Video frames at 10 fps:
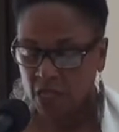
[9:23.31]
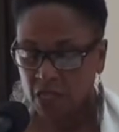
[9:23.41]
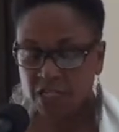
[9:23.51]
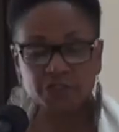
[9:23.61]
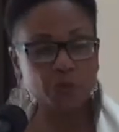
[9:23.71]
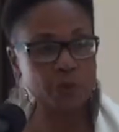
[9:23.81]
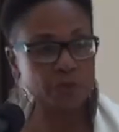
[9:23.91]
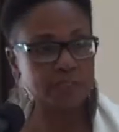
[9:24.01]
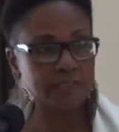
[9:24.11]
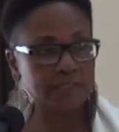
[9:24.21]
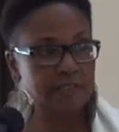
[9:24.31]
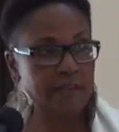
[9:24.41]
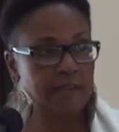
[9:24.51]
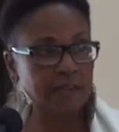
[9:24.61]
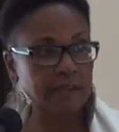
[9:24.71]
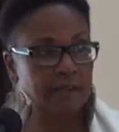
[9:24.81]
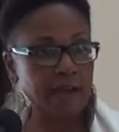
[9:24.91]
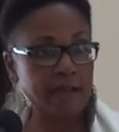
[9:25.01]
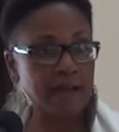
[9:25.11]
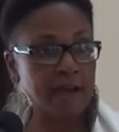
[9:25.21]
He is quoted as saying,
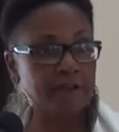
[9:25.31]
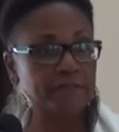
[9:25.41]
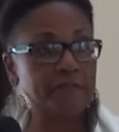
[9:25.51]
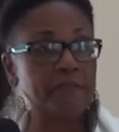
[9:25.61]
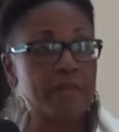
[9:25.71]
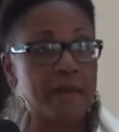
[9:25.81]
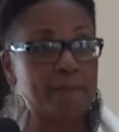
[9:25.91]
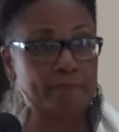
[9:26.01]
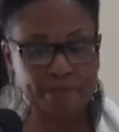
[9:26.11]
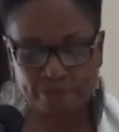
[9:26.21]
"I got it from them."